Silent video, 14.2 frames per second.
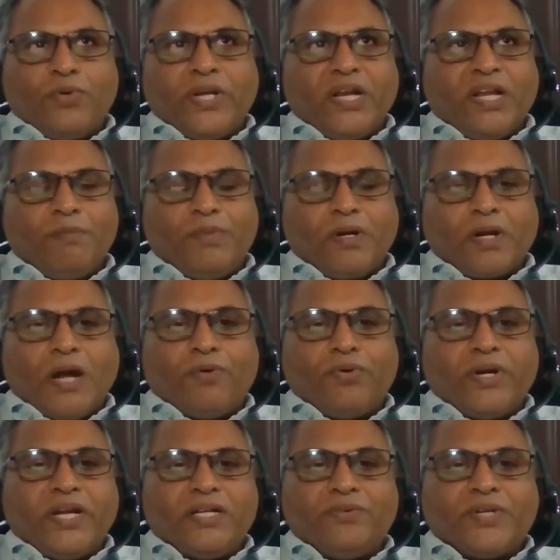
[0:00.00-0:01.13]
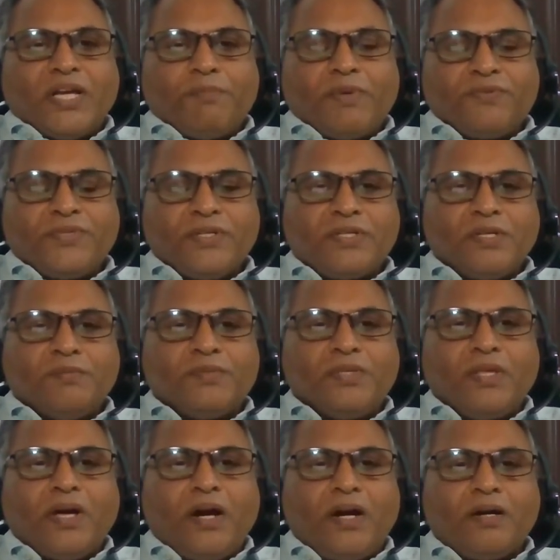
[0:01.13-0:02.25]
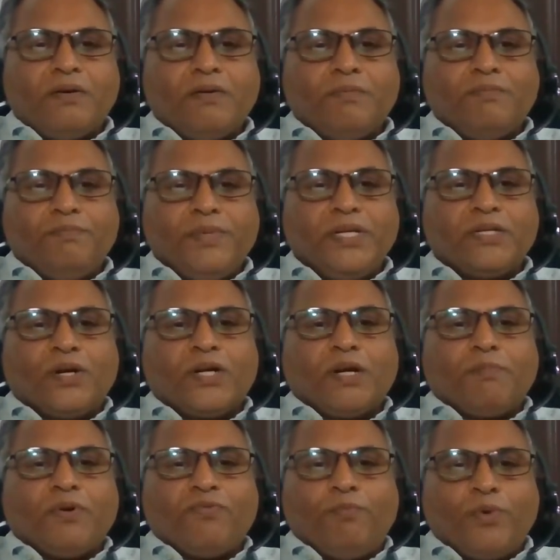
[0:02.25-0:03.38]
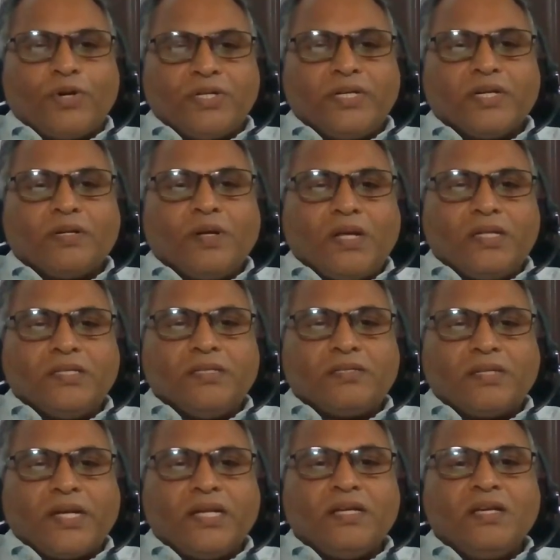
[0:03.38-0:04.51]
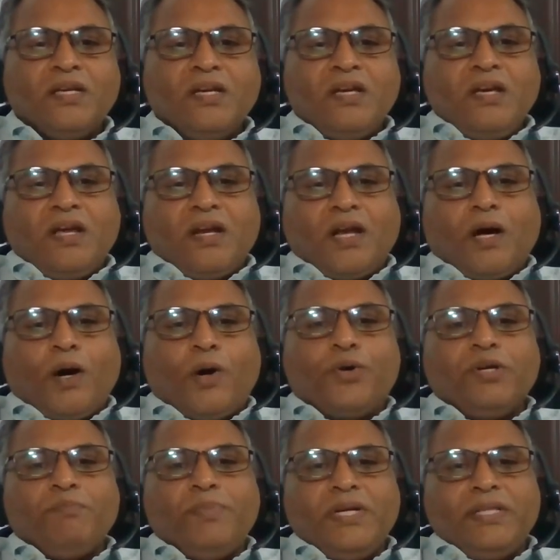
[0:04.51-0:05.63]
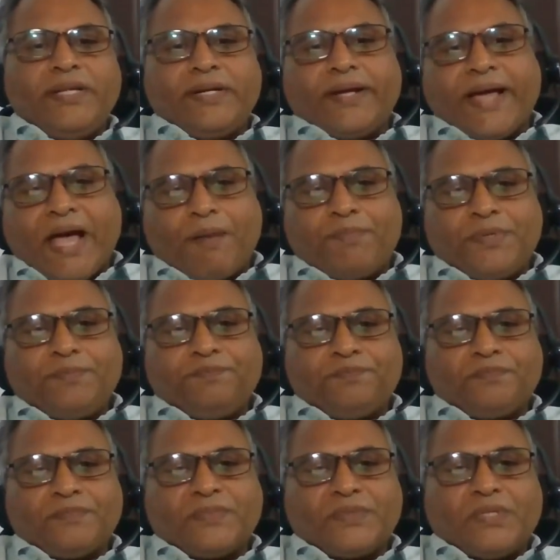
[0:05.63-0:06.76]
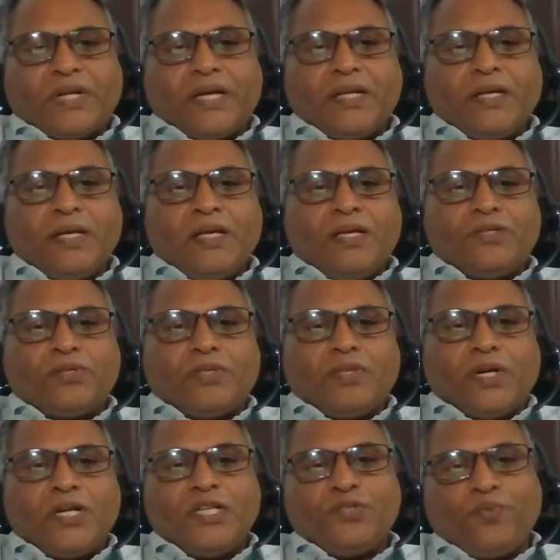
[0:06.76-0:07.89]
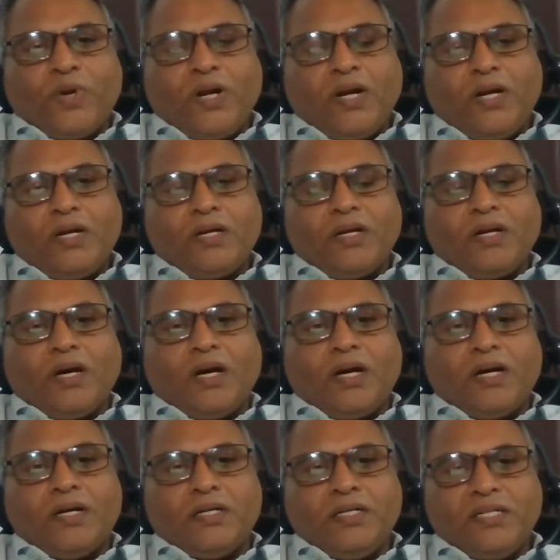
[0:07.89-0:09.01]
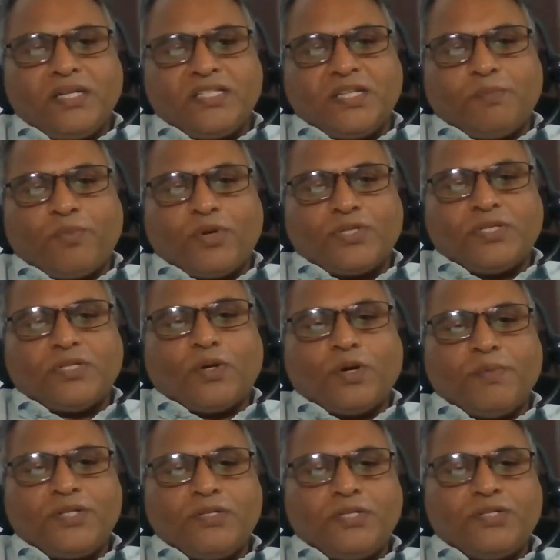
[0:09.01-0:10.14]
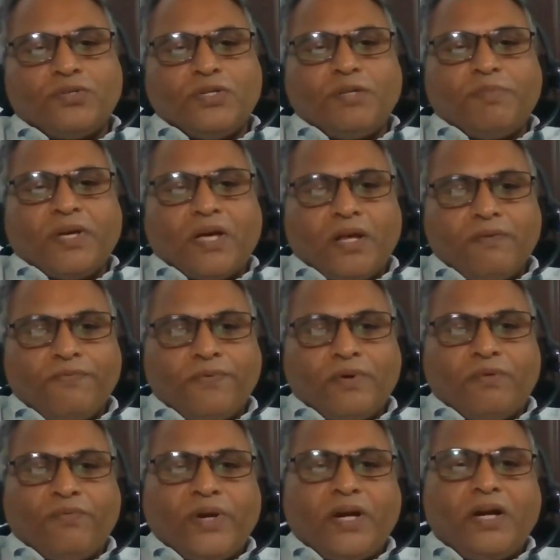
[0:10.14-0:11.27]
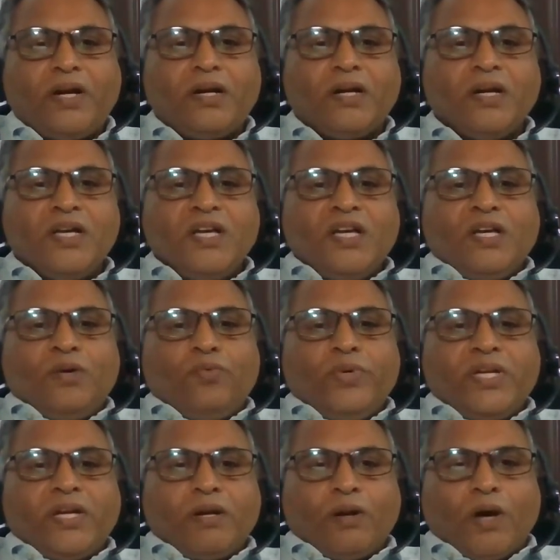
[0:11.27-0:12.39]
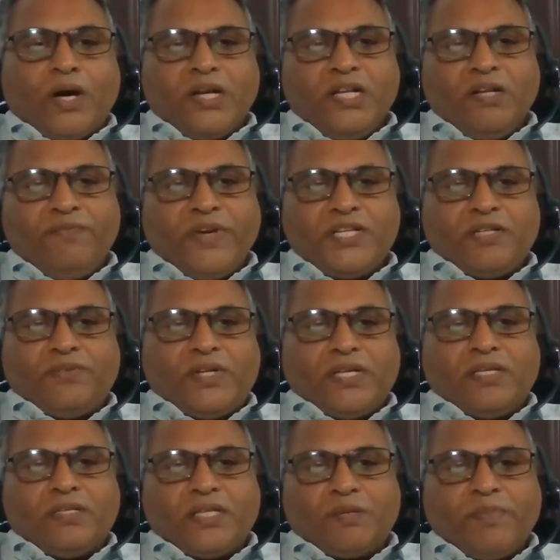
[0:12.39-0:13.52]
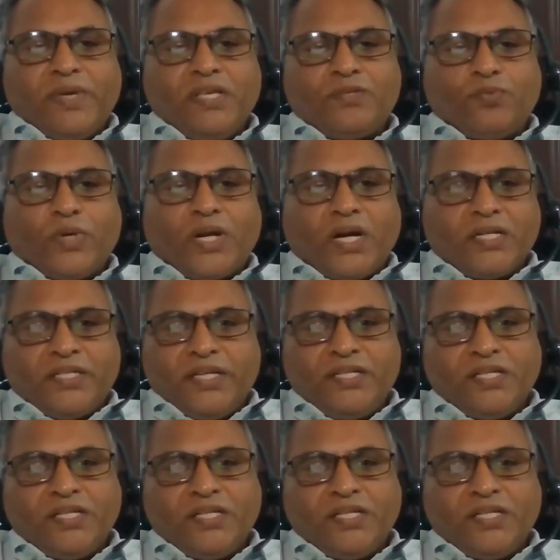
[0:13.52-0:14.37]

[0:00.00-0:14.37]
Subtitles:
cloud enabled, cloud native type of systems, they are built on top of modern technologies, right? Now, how do you build that gap, right? So that is where intelligent process automation is going to be helpful, where we can non-invasively, that means we are